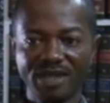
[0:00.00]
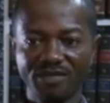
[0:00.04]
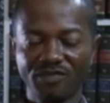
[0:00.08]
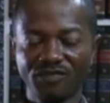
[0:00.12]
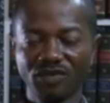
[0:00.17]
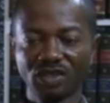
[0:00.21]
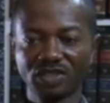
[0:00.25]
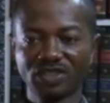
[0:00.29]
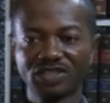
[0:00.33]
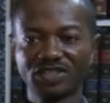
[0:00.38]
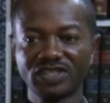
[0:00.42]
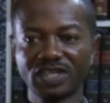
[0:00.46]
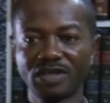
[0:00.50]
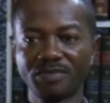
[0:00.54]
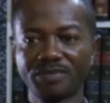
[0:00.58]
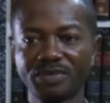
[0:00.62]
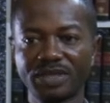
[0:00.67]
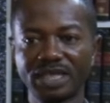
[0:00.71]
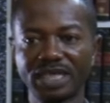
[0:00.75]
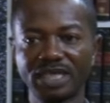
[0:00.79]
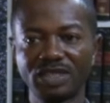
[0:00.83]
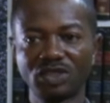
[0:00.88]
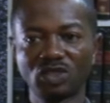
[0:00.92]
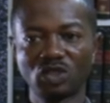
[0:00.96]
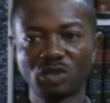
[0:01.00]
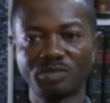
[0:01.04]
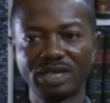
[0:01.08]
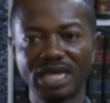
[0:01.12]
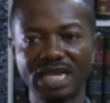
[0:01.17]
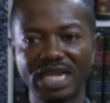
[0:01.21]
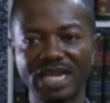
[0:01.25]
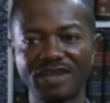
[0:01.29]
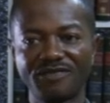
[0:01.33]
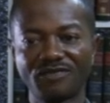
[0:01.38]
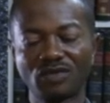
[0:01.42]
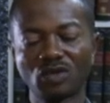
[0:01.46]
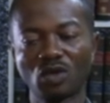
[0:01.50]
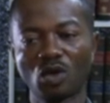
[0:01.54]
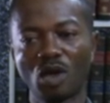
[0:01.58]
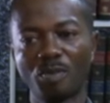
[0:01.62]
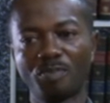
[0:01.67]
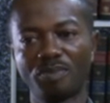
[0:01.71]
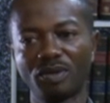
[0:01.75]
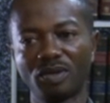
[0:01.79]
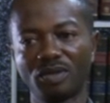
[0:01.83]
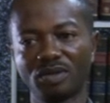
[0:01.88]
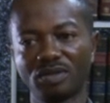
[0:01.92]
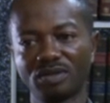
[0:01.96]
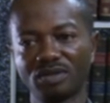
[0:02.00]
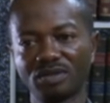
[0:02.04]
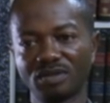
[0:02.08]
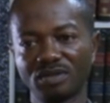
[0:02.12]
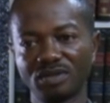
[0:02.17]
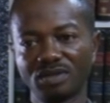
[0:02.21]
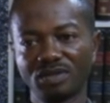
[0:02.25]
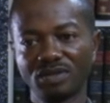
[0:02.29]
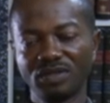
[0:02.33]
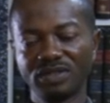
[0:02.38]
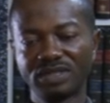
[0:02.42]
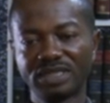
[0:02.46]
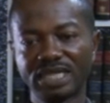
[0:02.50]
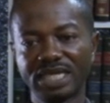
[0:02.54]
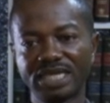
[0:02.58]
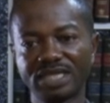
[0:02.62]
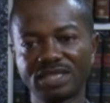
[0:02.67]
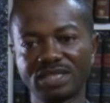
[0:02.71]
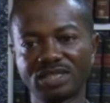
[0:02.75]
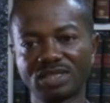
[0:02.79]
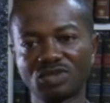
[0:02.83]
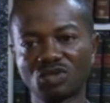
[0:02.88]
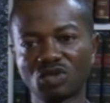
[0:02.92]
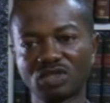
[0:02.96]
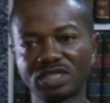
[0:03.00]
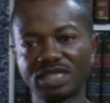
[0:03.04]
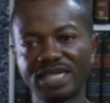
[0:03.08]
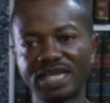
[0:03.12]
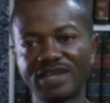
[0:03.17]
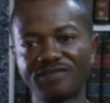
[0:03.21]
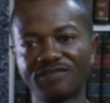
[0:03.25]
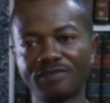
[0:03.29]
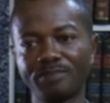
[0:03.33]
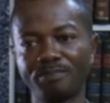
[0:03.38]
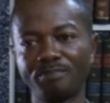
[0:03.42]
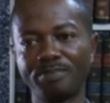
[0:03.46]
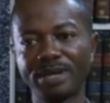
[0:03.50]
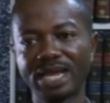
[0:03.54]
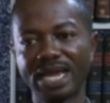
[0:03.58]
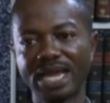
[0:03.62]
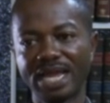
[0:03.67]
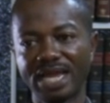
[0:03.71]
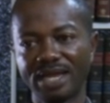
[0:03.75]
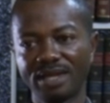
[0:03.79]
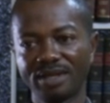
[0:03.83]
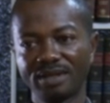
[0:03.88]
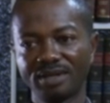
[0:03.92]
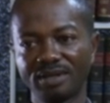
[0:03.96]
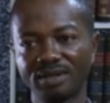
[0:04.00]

for something to be left open. It says it was left bare.